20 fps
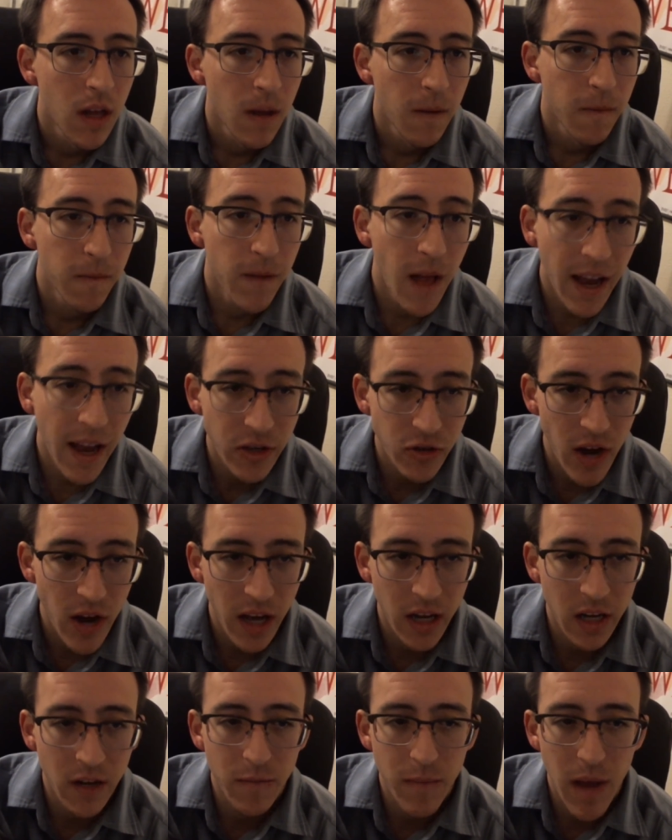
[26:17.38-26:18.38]
Flying
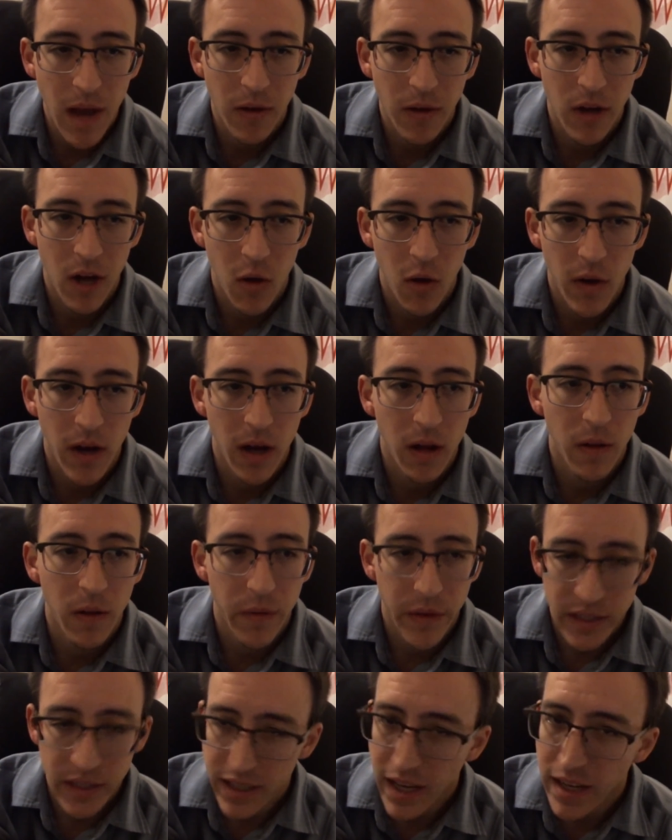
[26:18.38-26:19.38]
Dragon of Mount Hoel.
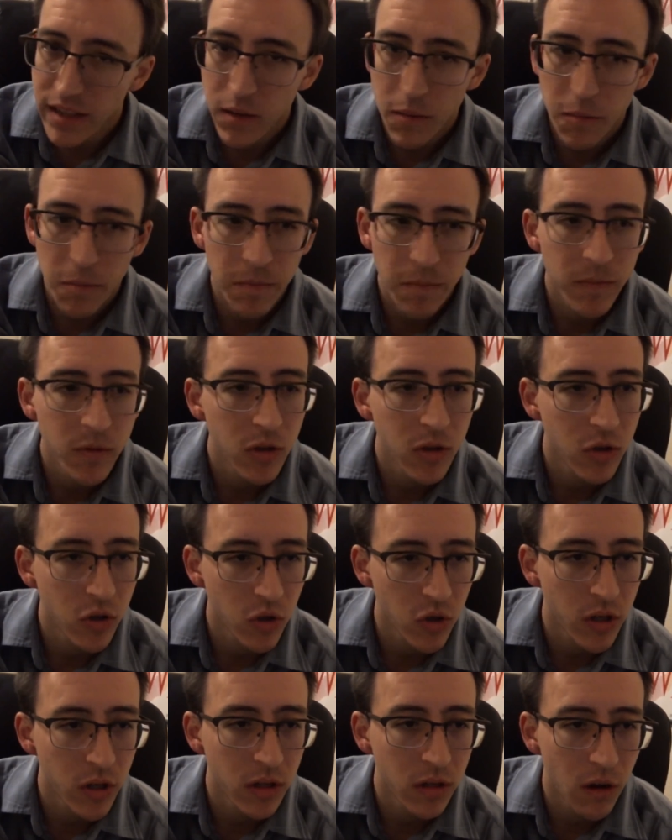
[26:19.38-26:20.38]
This guy's a
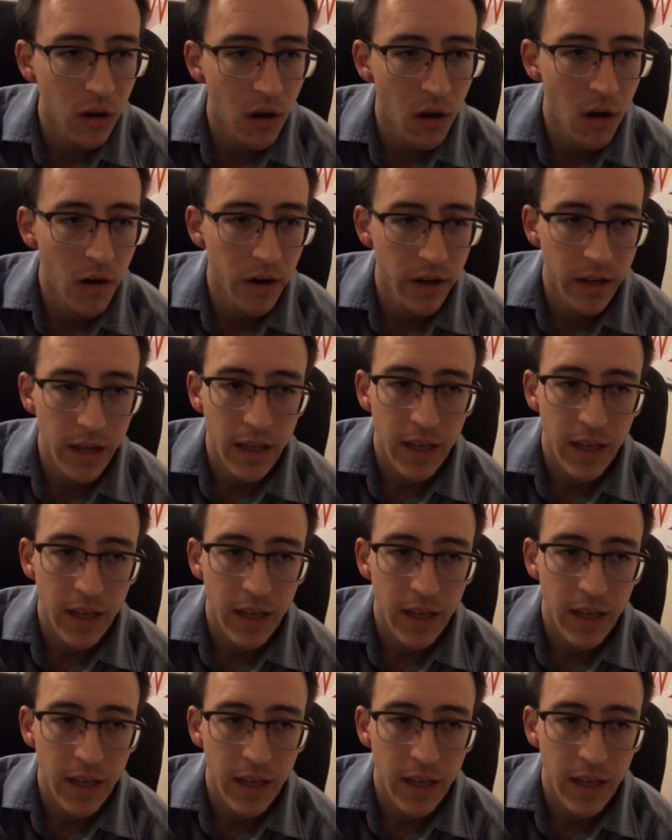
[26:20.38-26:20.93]
good card.